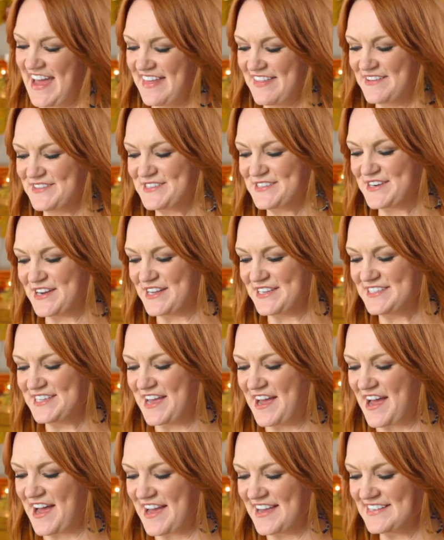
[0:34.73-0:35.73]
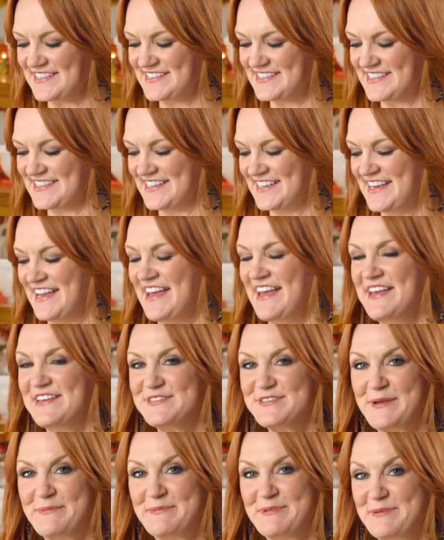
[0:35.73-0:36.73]
are all tossed. So I'm
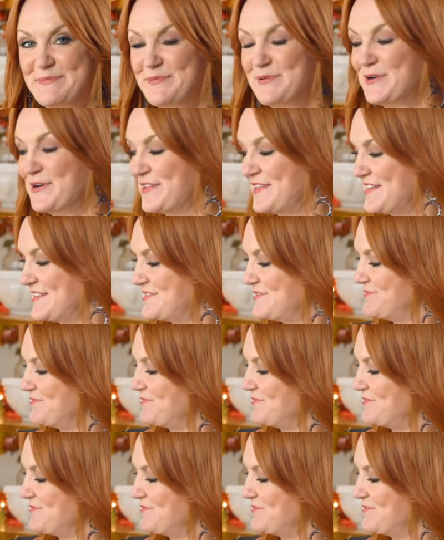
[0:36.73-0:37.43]
going to pour these right